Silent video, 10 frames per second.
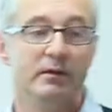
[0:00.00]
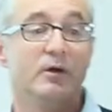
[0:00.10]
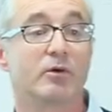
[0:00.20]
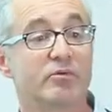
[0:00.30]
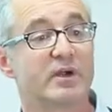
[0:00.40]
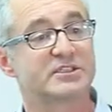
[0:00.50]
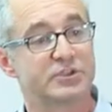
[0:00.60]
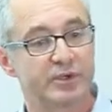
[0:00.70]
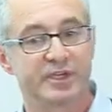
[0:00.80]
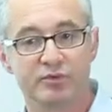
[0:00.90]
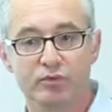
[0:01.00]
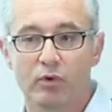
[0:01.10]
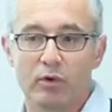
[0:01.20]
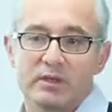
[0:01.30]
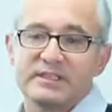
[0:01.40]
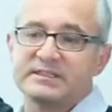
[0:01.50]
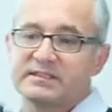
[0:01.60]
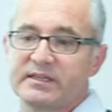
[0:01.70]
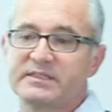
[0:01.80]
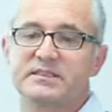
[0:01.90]
long runs, you can do all these
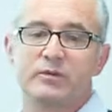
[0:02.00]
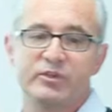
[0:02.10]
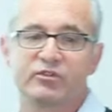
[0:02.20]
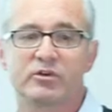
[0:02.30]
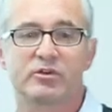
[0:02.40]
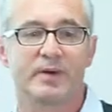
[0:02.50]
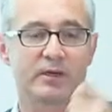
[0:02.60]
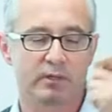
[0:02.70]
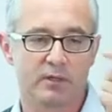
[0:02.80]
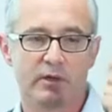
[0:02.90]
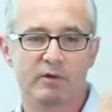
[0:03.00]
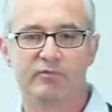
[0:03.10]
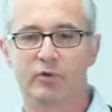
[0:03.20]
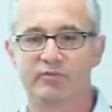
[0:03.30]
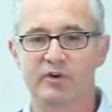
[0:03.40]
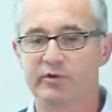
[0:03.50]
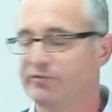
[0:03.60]
things that we talked about for very